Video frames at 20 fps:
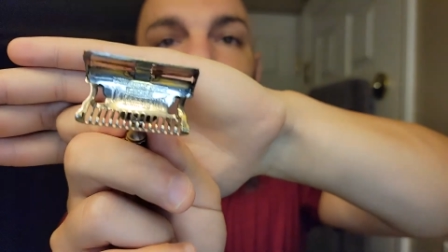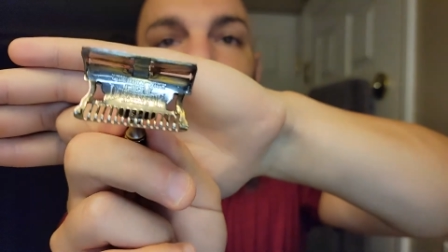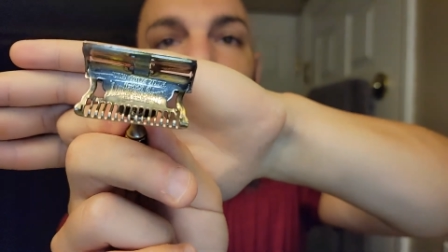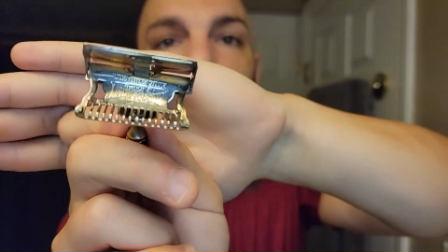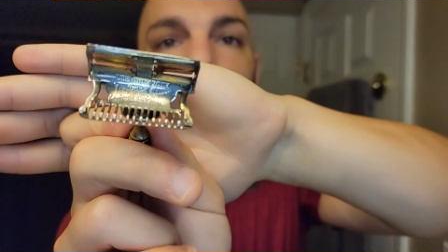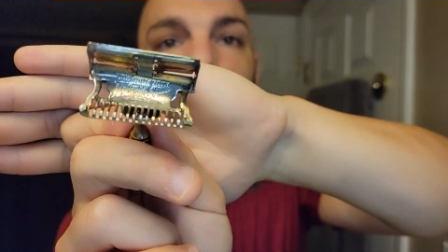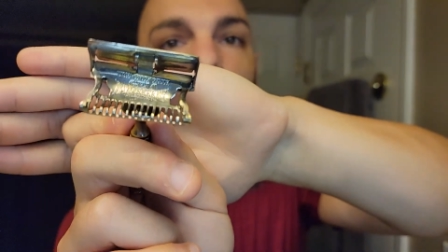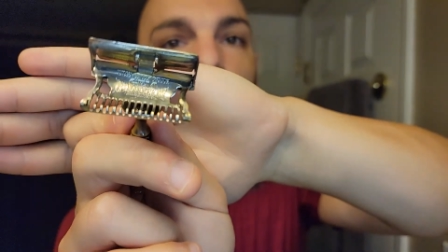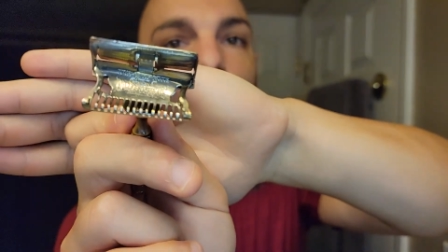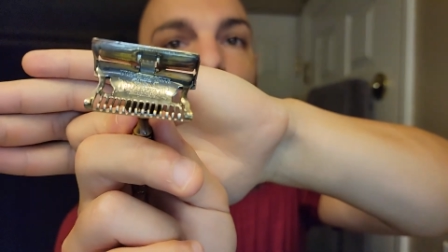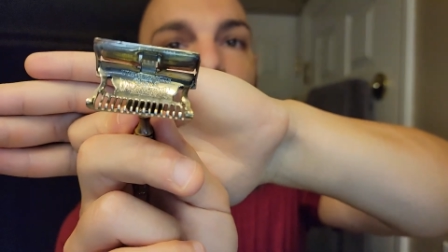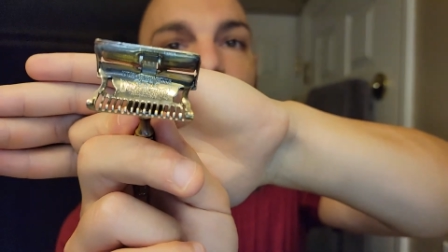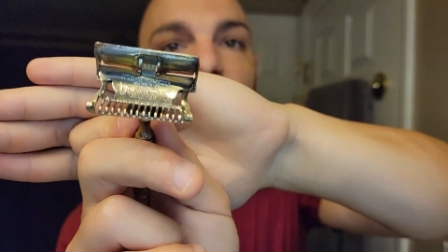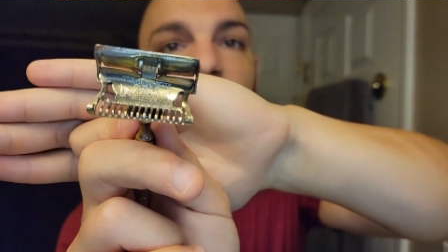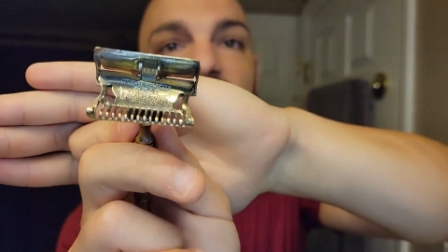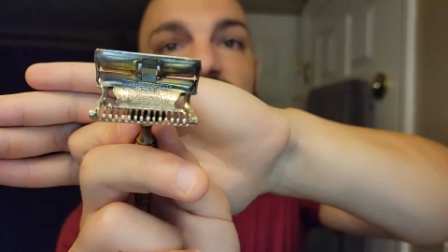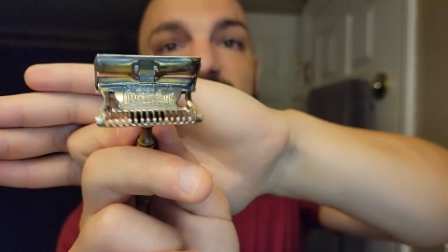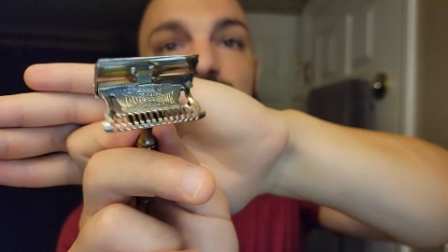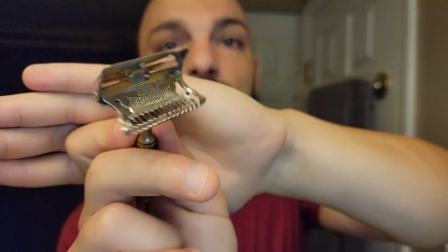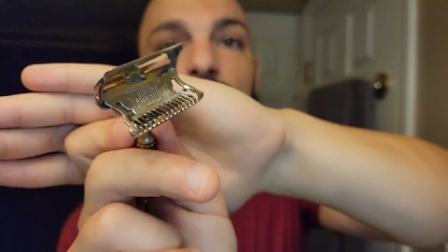Oh my
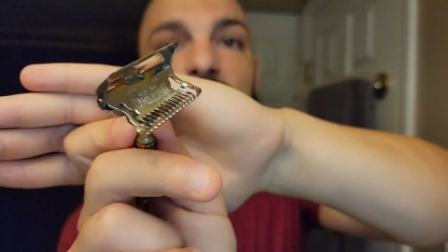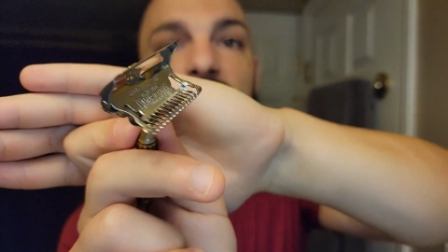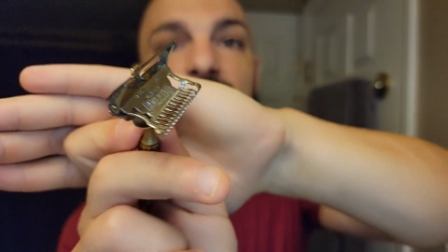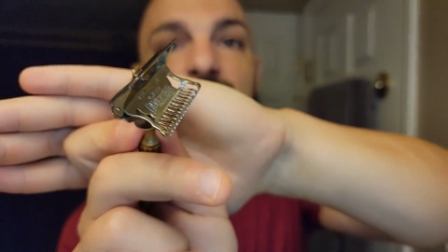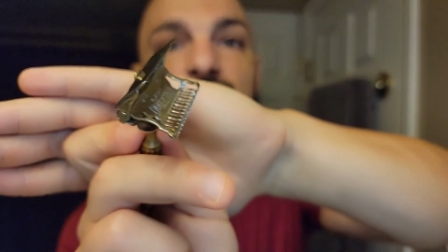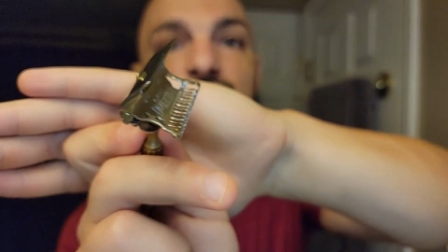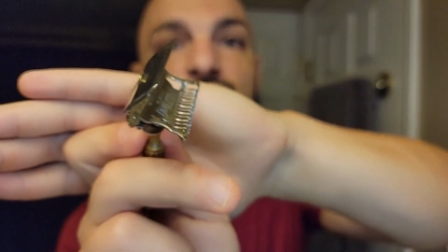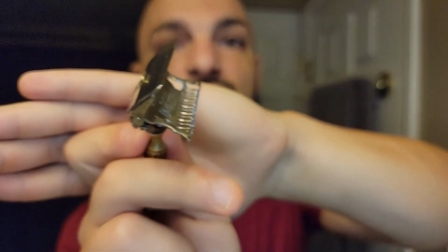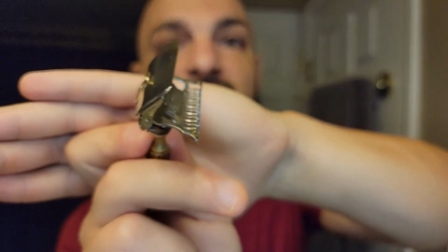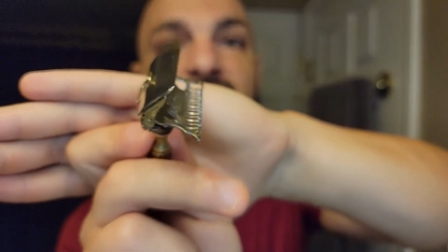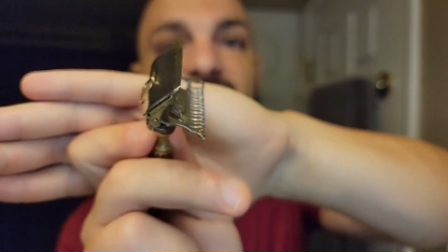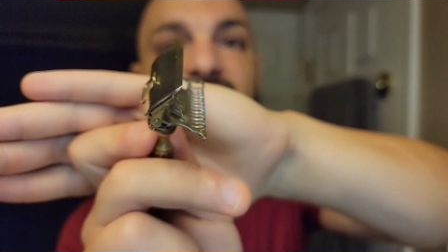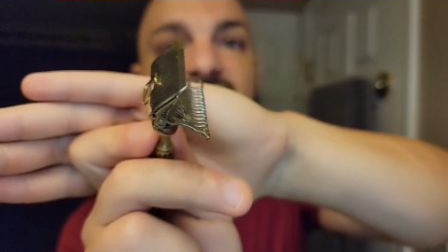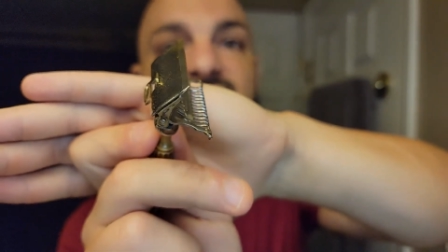goodness, what a treat